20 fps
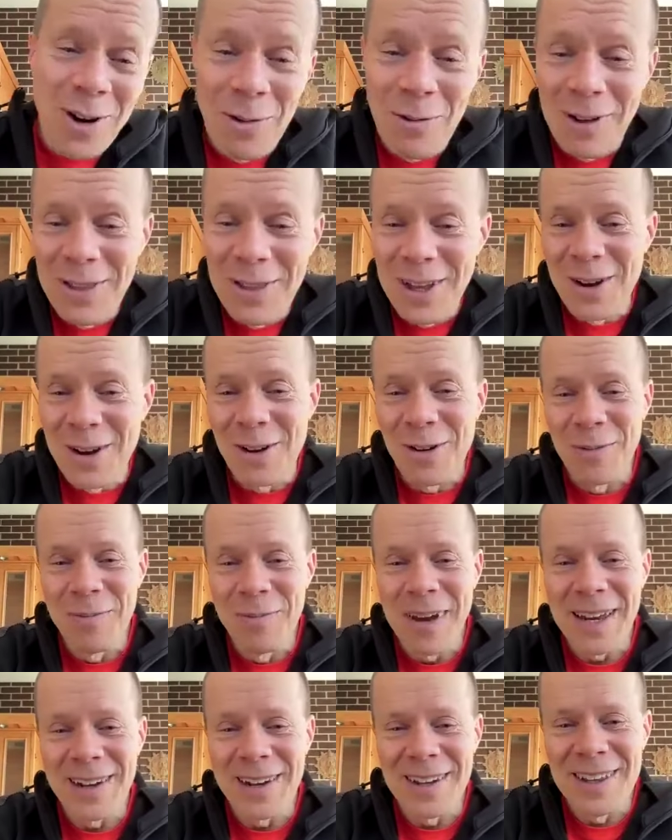I won the gold
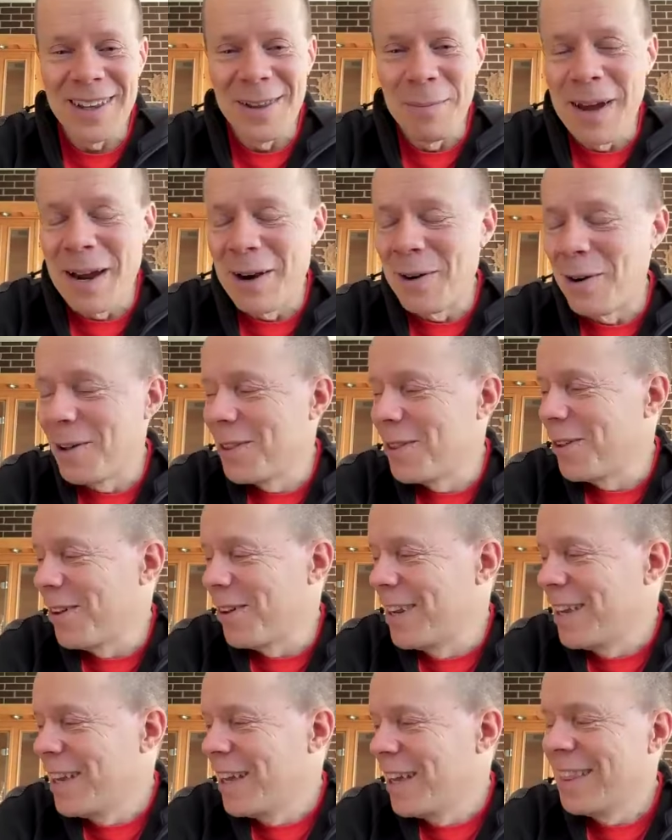medal in the
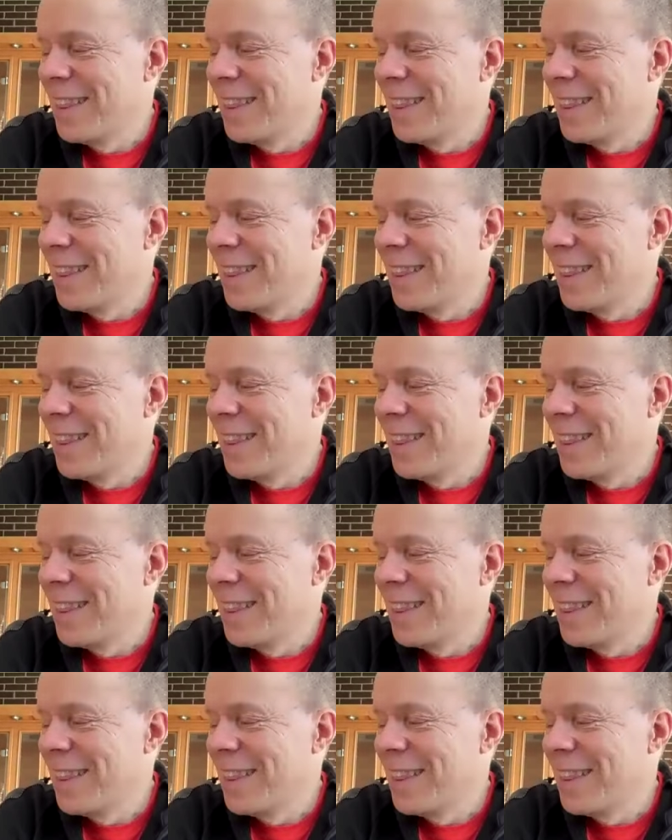marathon.